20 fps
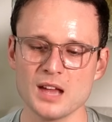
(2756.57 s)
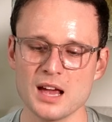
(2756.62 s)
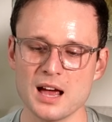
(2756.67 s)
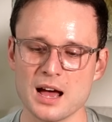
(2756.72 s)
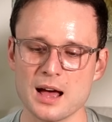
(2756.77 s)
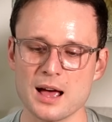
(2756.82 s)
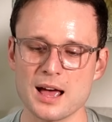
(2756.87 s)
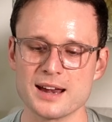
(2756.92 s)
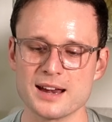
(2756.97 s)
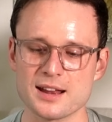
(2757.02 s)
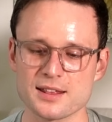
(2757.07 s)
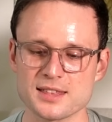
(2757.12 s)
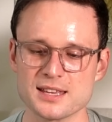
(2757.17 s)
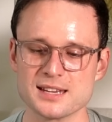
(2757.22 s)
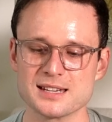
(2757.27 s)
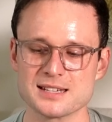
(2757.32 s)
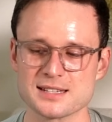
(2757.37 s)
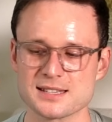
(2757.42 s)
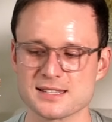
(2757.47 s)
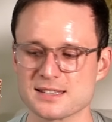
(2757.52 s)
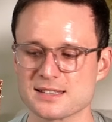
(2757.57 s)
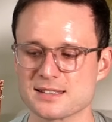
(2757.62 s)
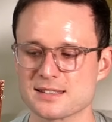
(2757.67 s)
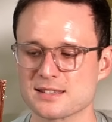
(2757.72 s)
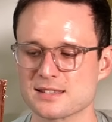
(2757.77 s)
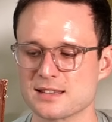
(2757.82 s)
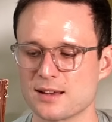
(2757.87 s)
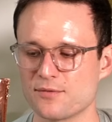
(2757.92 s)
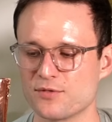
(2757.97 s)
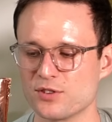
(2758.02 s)
Uh, and I think this is
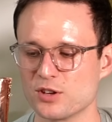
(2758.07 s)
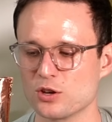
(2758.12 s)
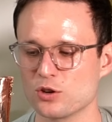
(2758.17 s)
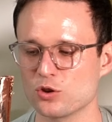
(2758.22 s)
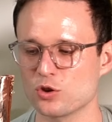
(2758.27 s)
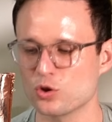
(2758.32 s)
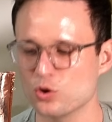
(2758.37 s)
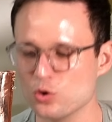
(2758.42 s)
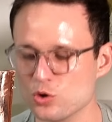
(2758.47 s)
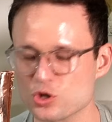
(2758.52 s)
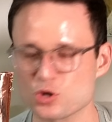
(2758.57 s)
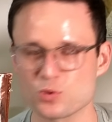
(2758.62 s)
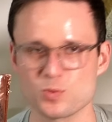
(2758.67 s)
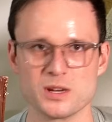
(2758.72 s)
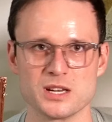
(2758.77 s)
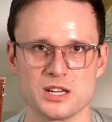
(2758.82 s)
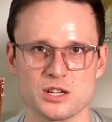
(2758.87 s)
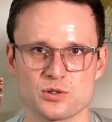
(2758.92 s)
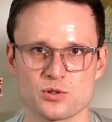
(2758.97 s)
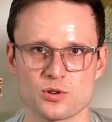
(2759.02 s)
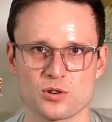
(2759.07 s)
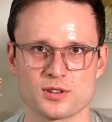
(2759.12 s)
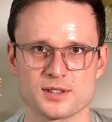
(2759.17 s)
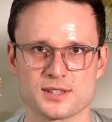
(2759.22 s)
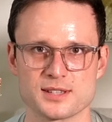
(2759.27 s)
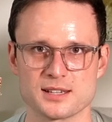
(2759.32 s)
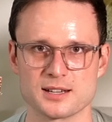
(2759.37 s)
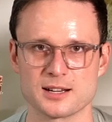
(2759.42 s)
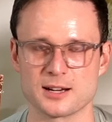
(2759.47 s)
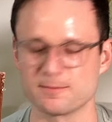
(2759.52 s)
something huge we need to
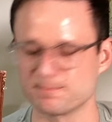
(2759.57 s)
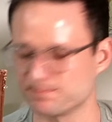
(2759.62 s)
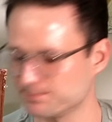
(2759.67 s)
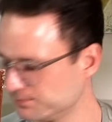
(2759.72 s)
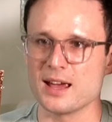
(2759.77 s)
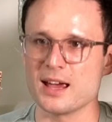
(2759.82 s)
consider.